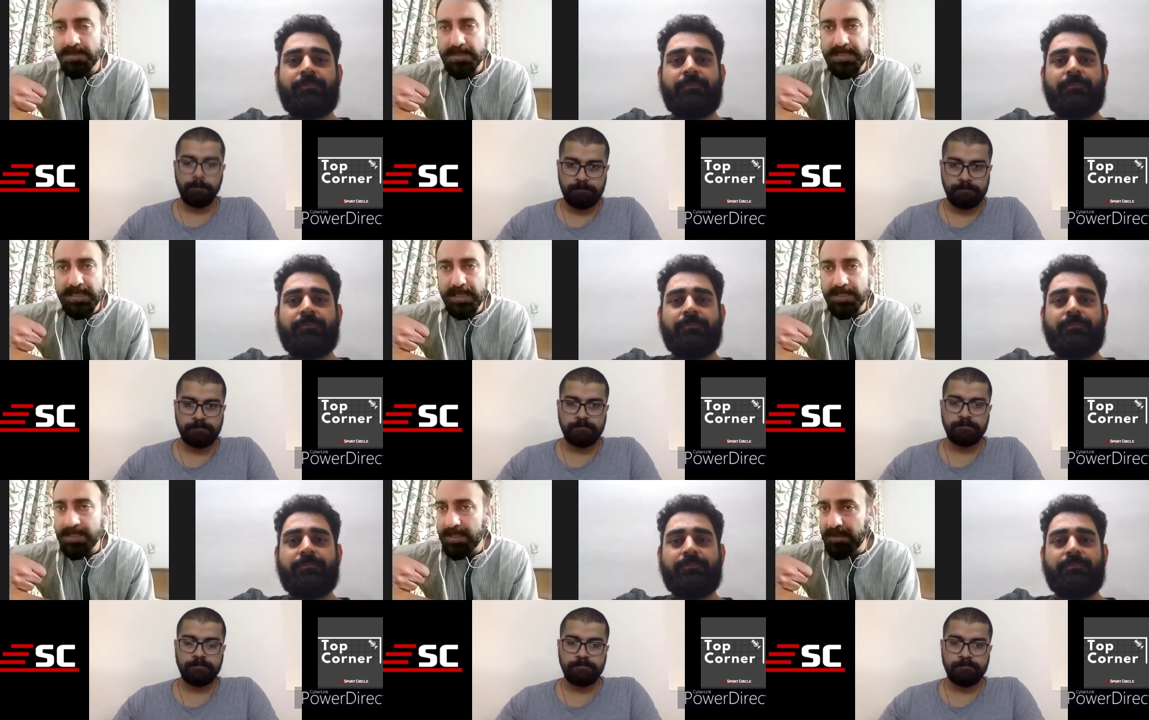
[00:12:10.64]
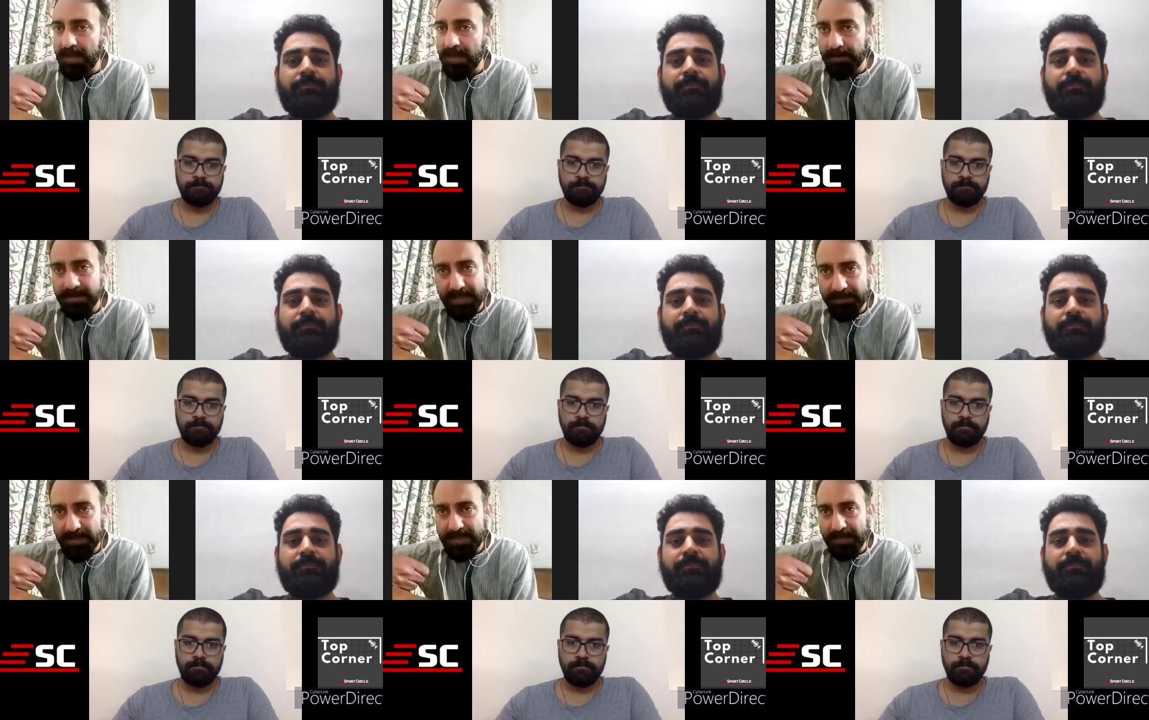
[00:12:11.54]
Speaker 1: see a chink in the armors every
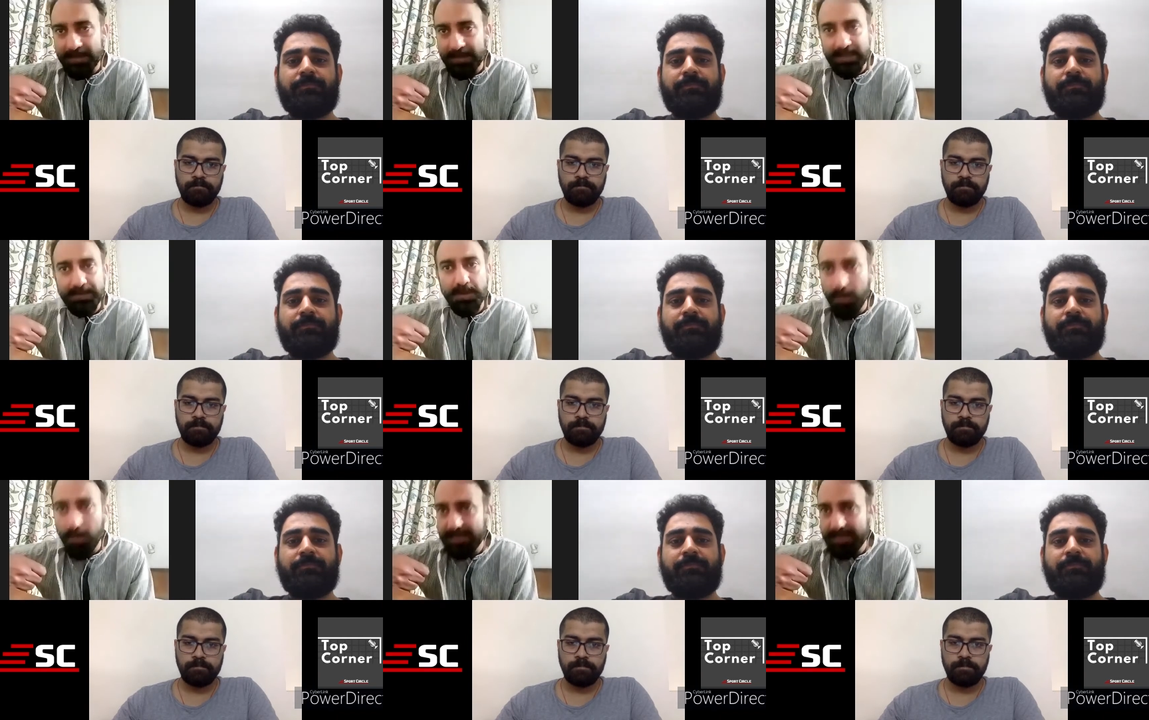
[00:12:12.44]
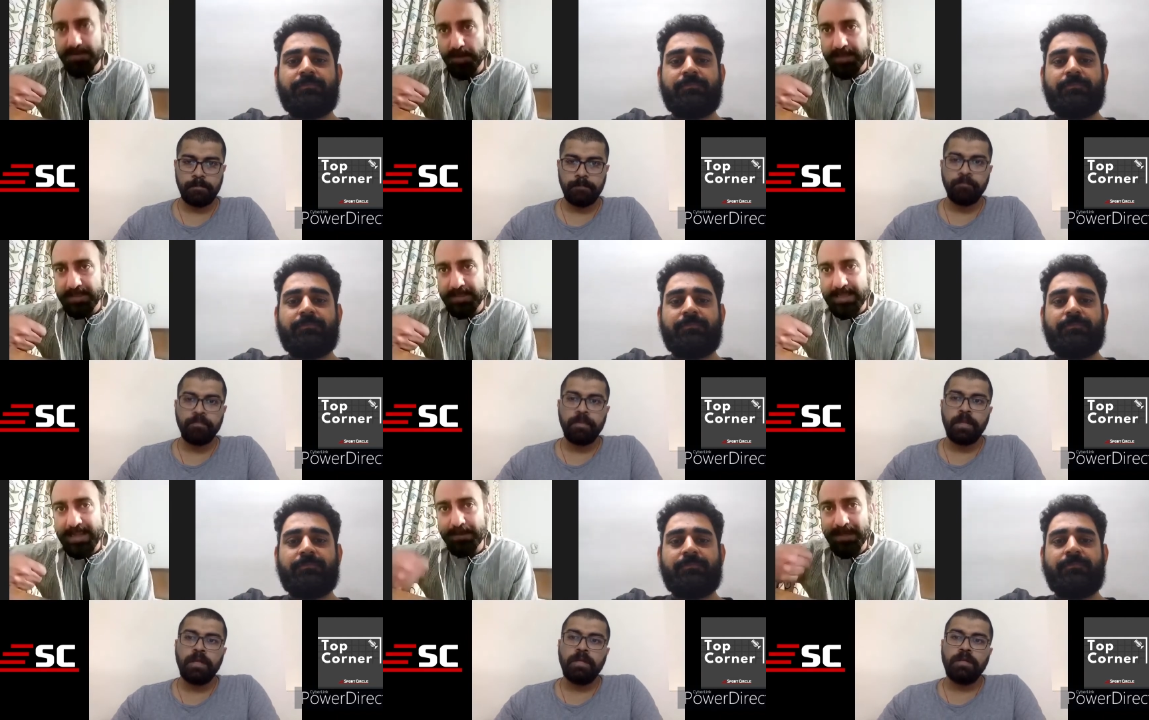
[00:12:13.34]
time and they will always exploit it, and
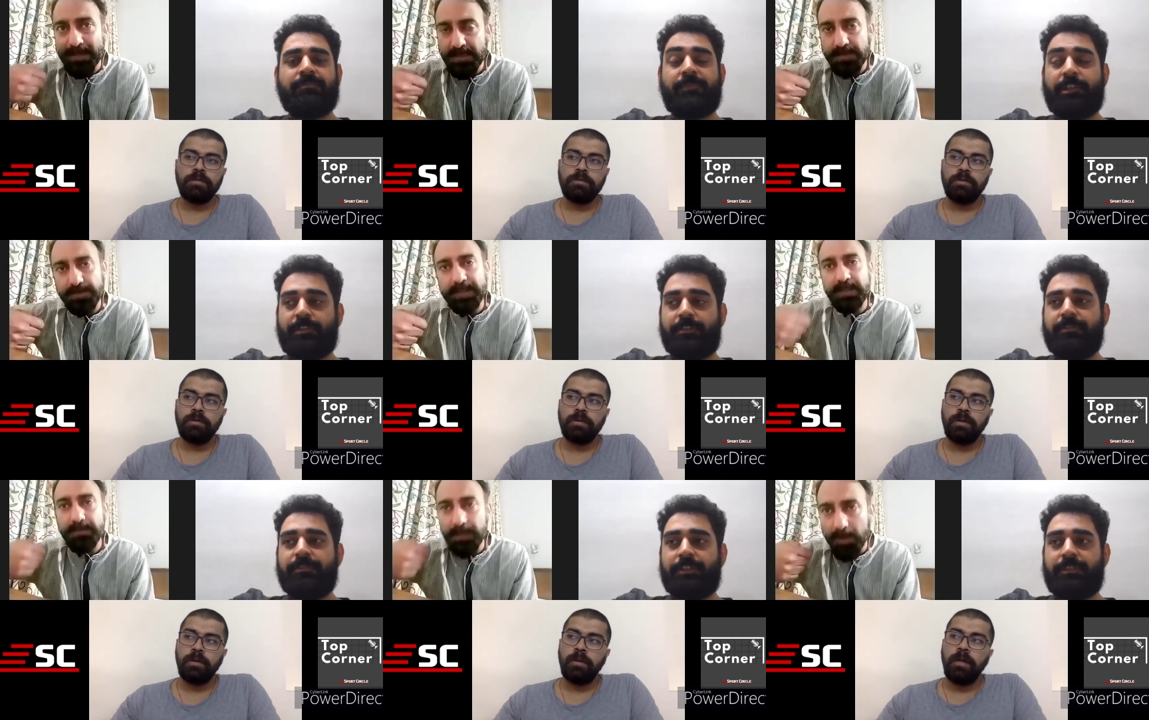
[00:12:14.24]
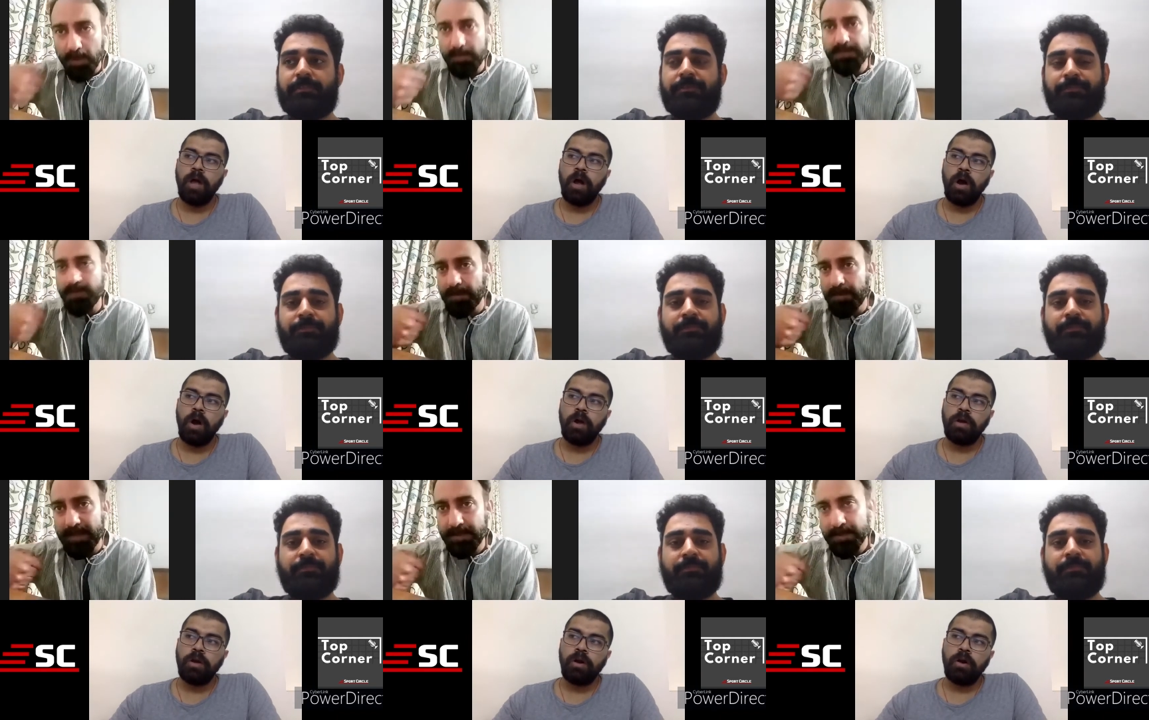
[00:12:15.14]
Manchester
Speaker 2: United will always fall
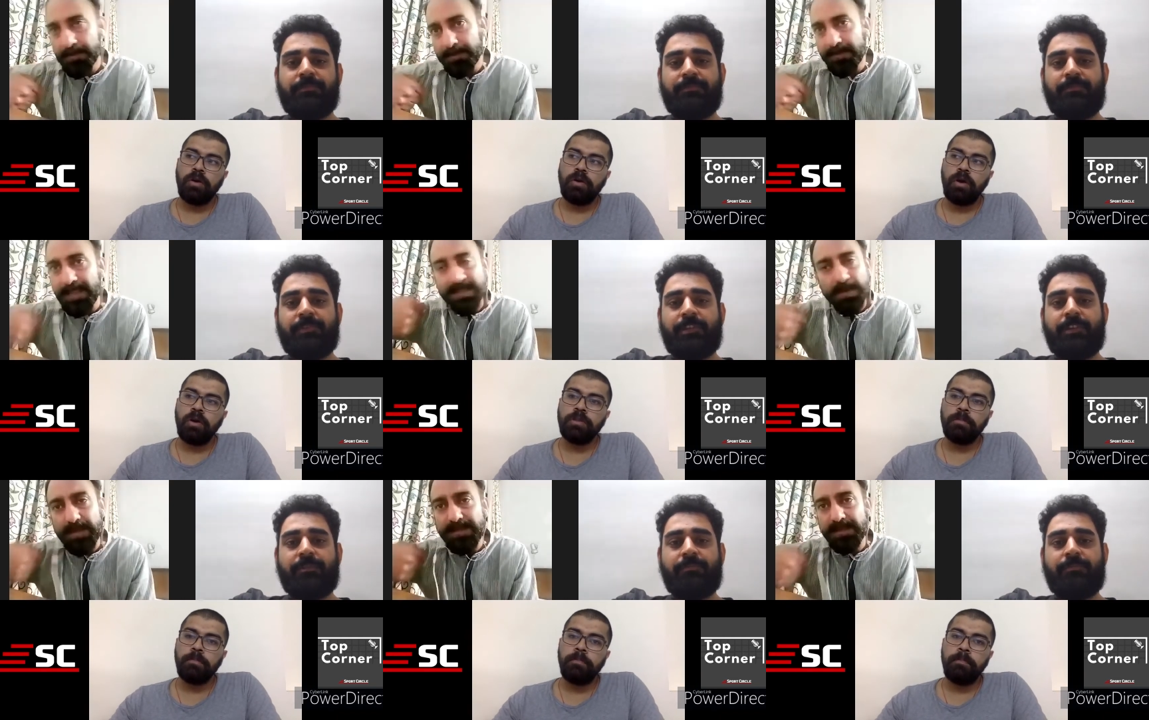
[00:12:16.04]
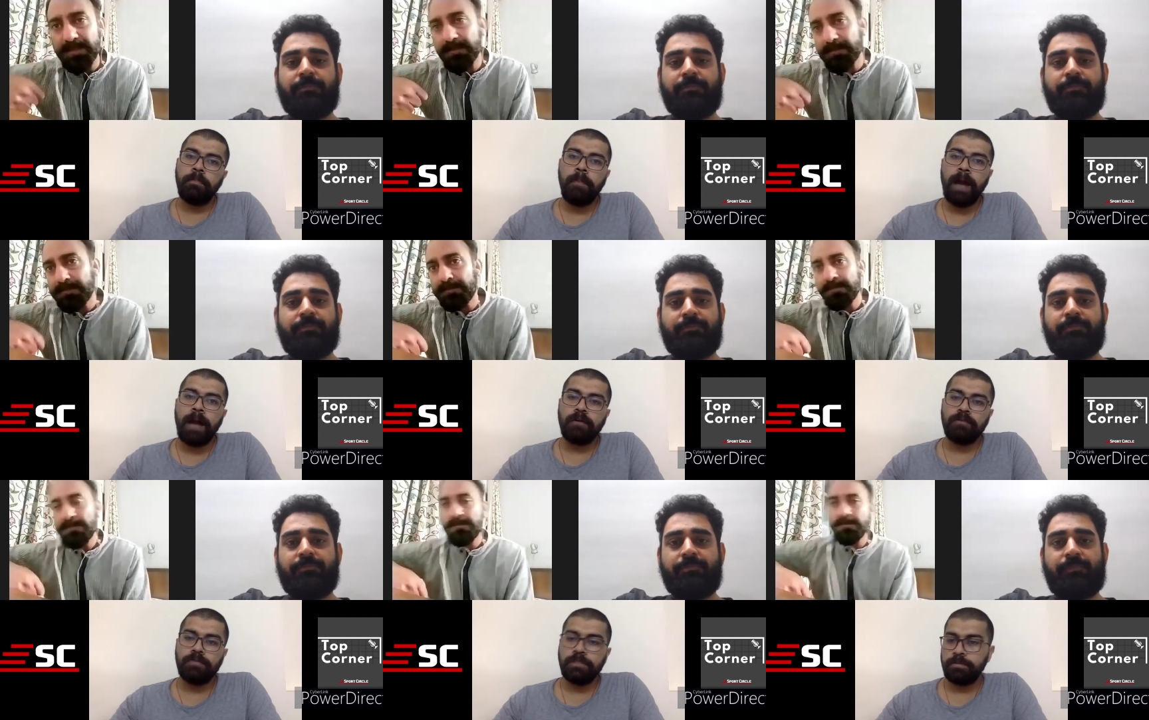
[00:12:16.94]
behind. That's how I see it. Back
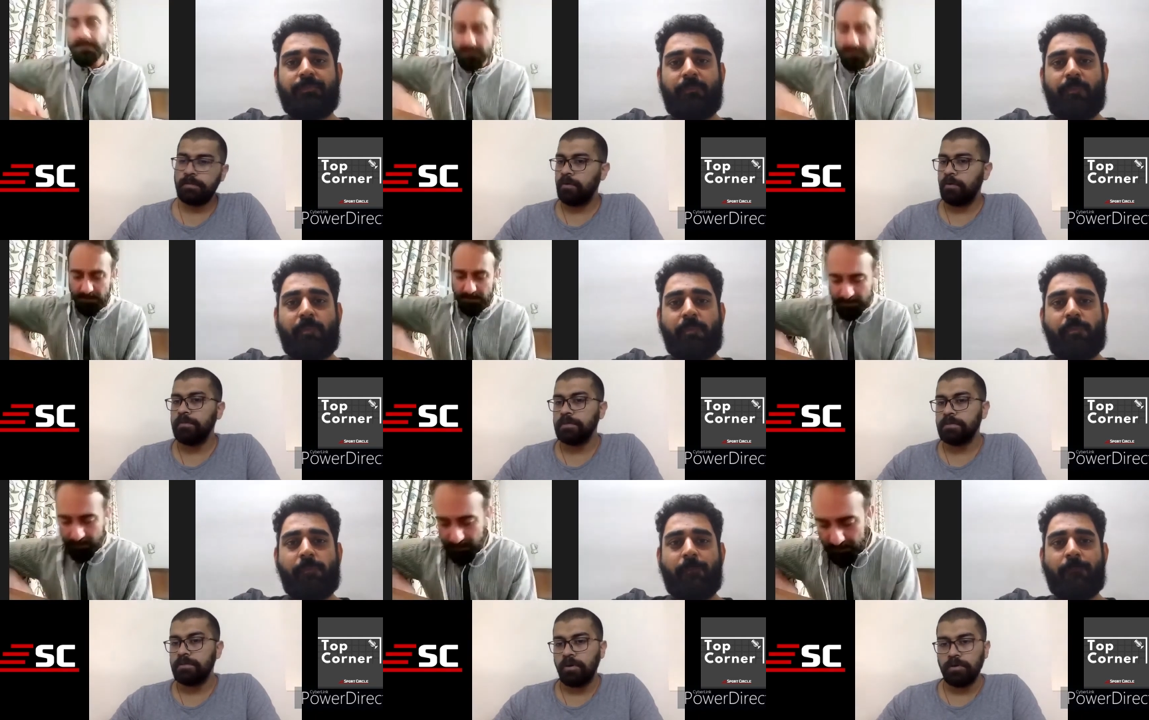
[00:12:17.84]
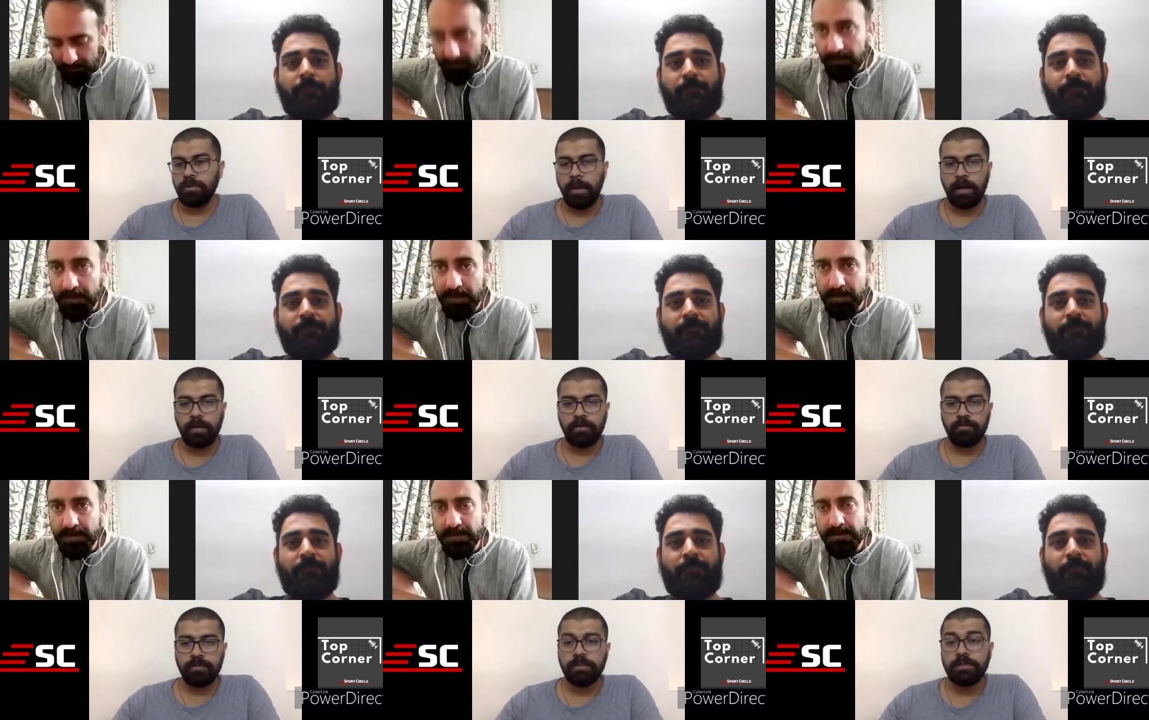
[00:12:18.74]
of this performance, on the back of
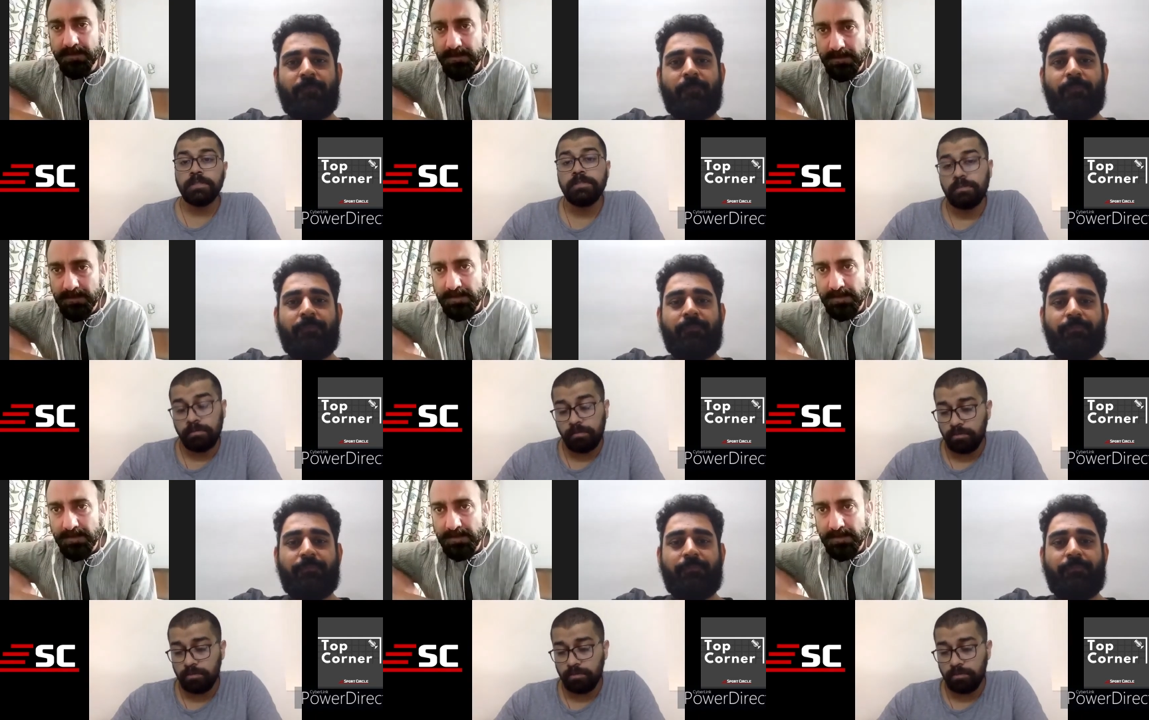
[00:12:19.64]
this season,